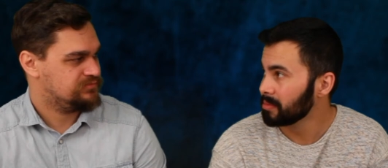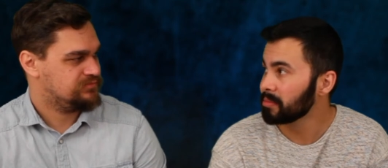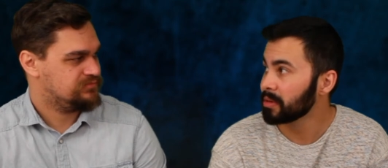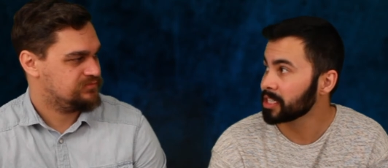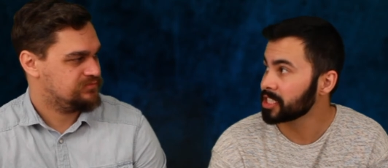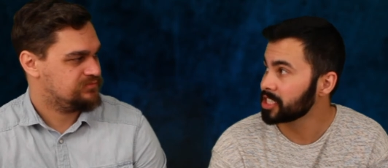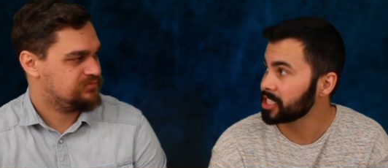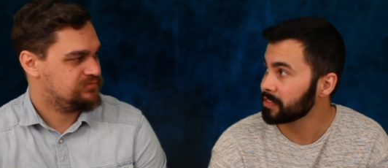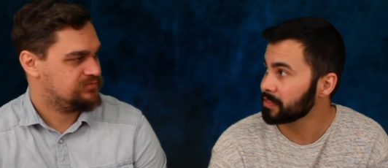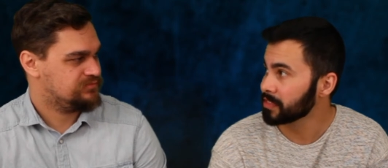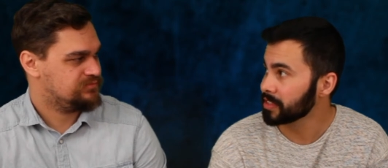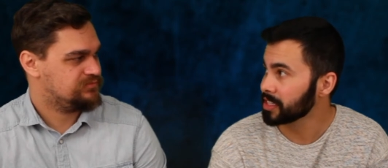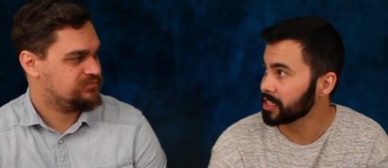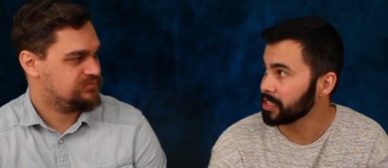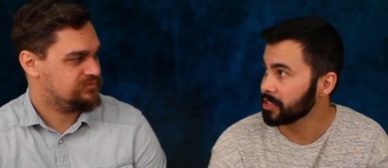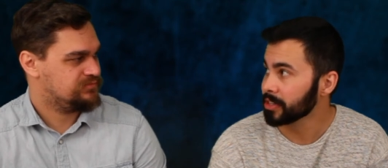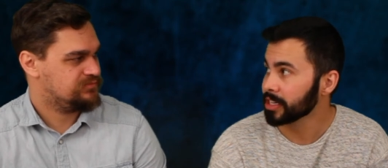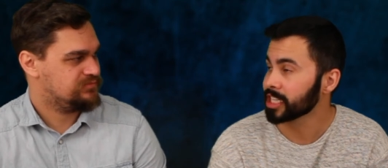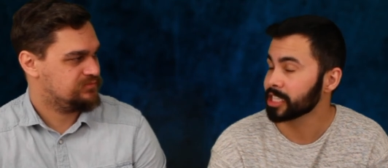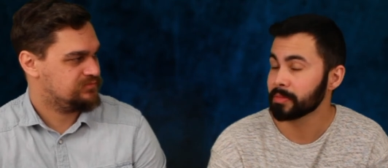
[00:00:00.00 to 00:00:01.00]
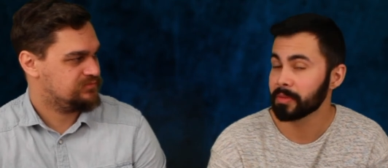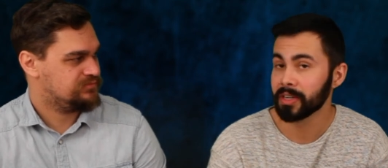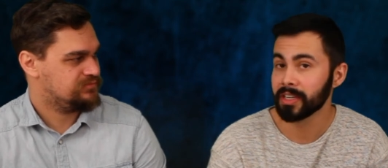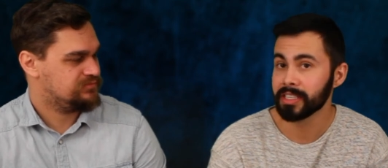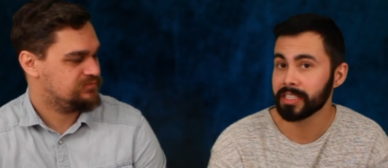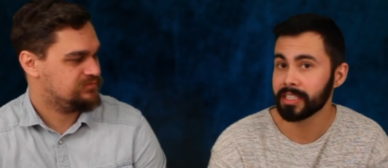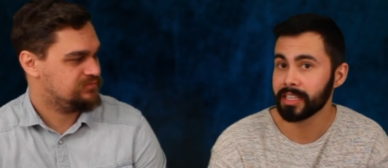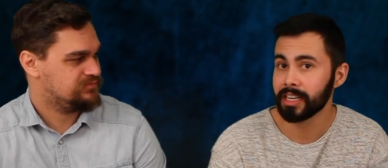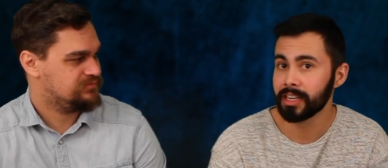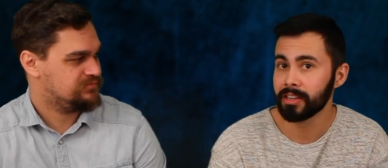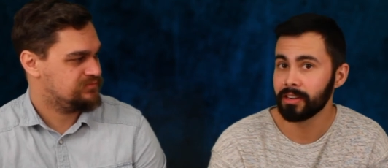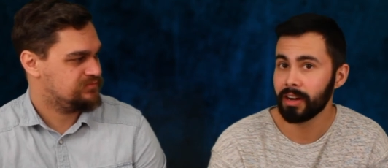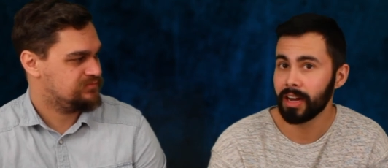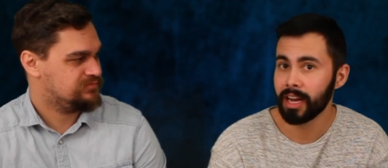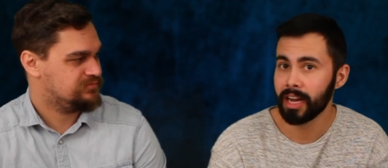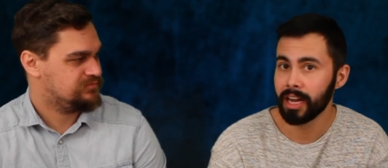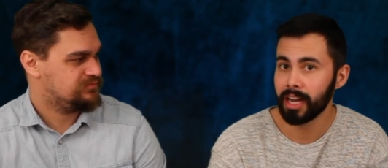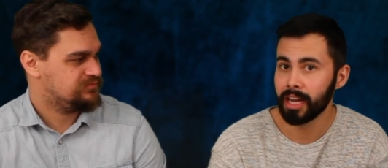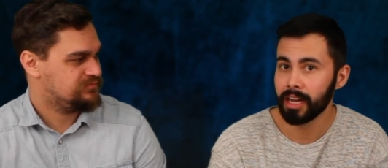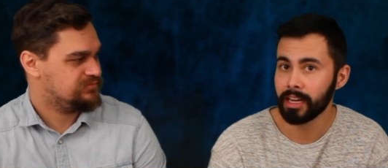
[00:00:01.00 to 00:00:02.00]
Speaker 1: Much different than your experience, though.
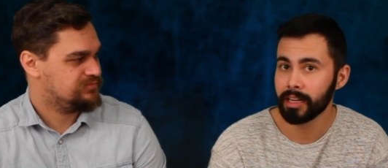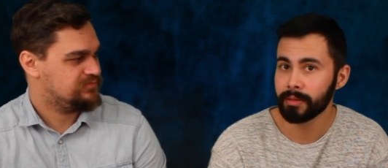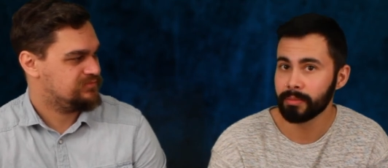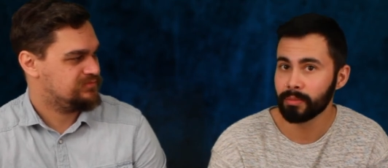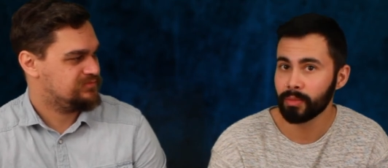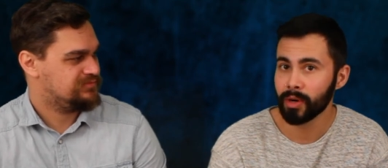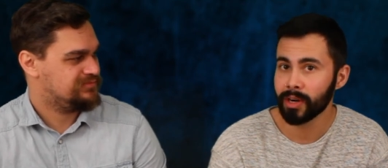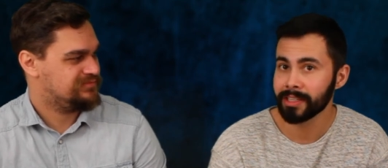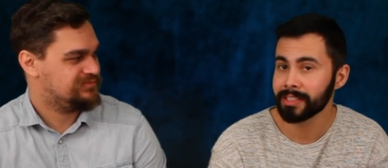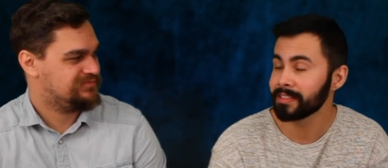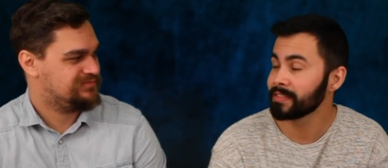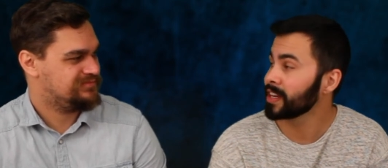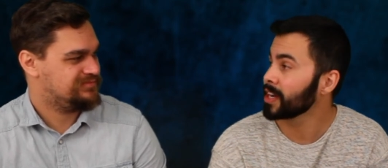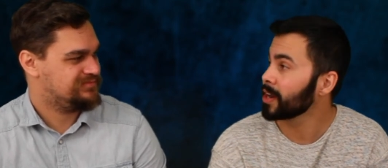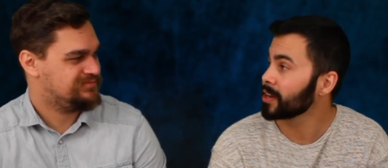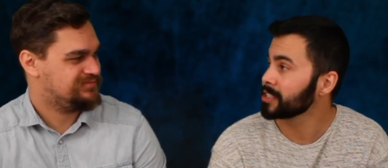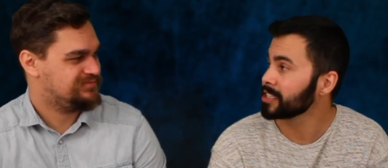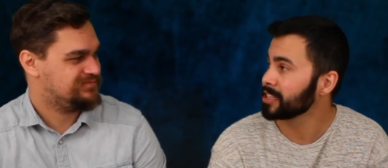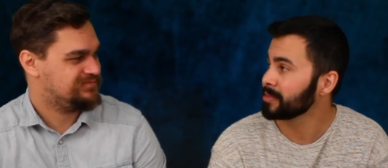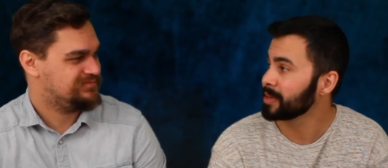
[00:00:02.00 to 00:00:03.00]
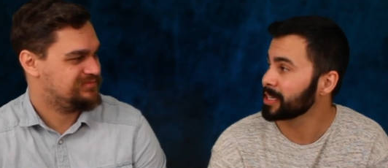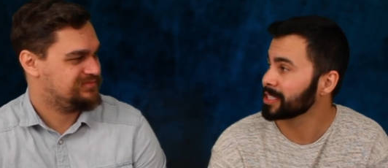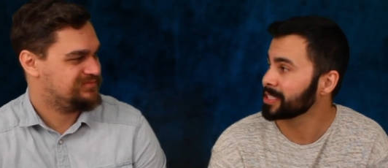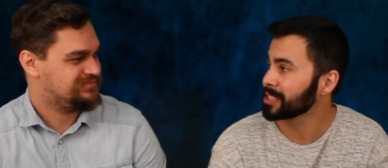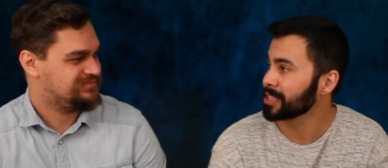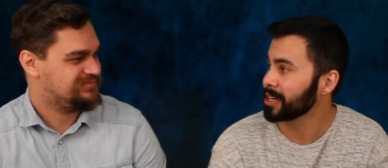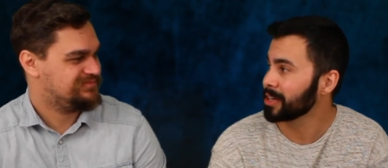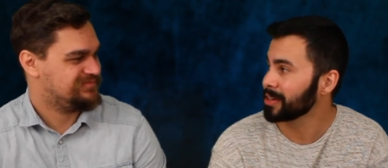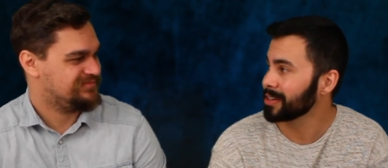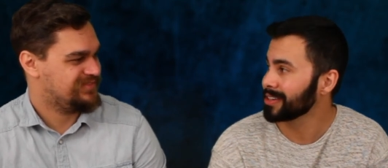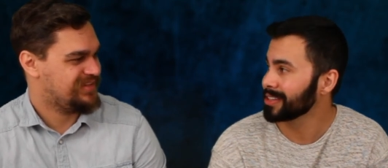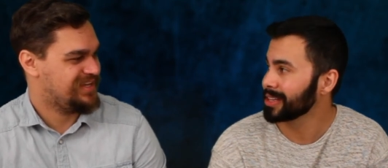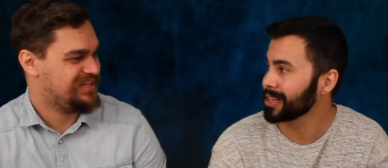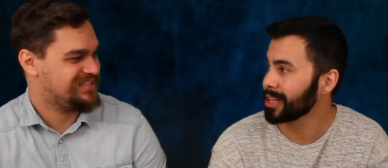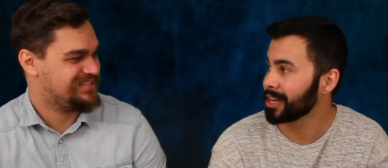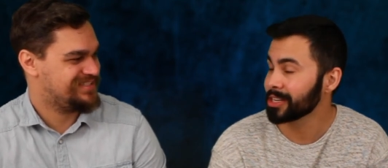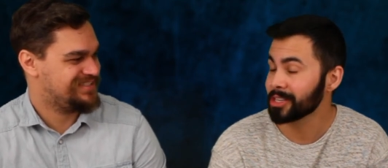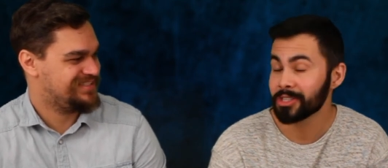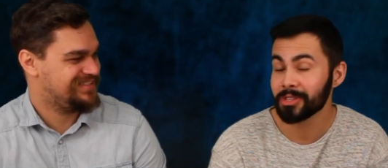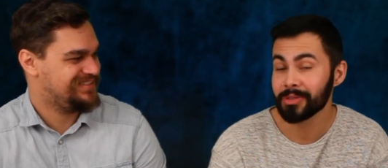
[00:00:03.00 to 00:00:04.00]
Um, Puerto Vallarta, Mexico,
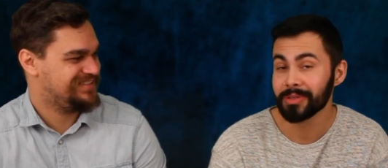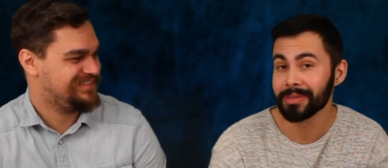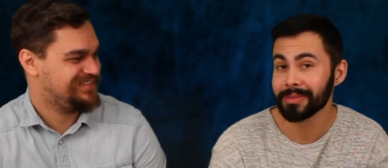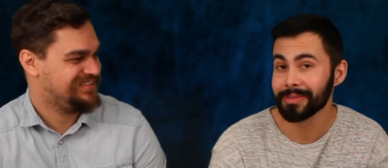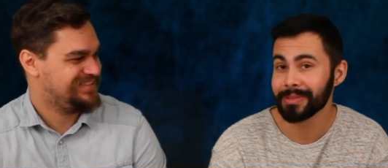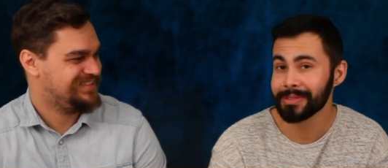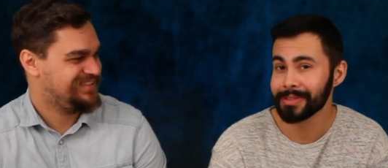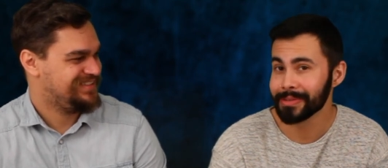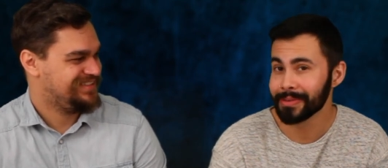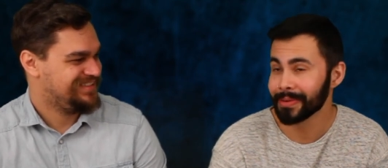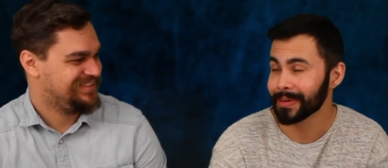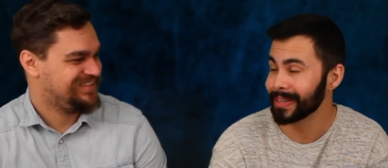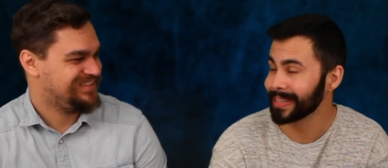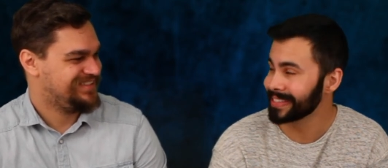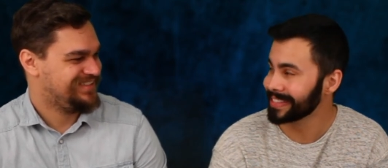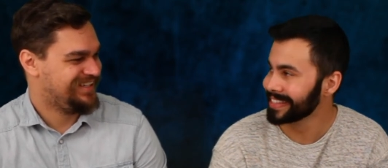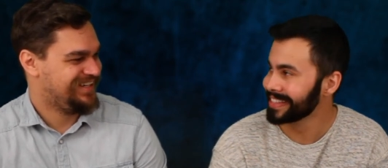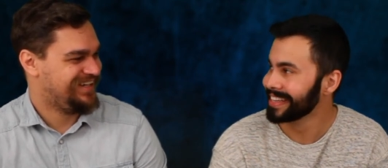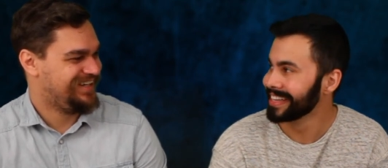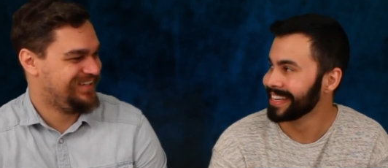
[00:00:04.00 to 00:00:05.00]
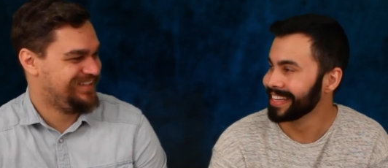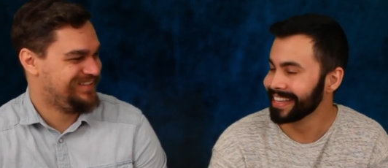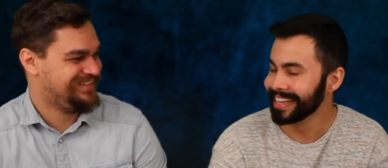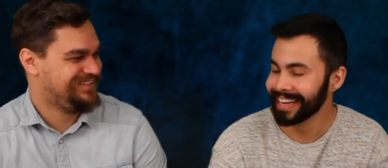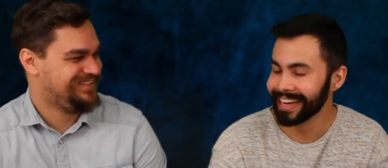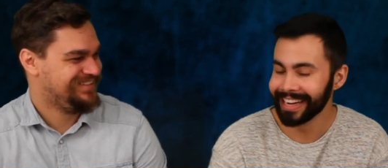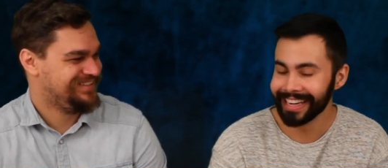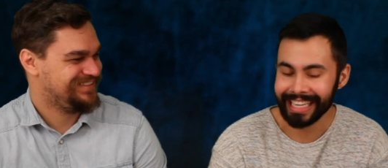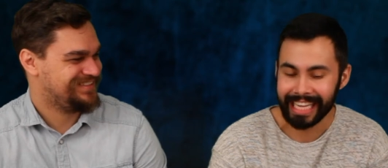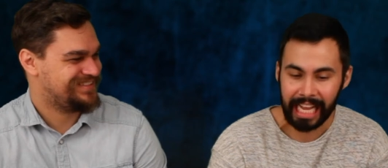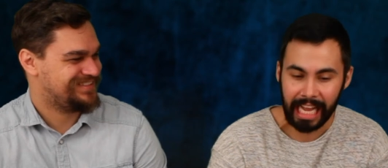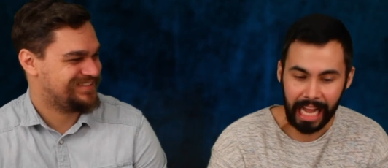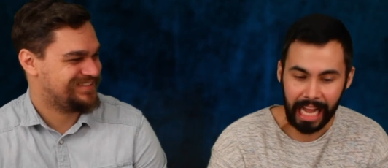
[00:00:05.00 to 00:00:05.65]
nice. luxury resort. Yeah, yeah.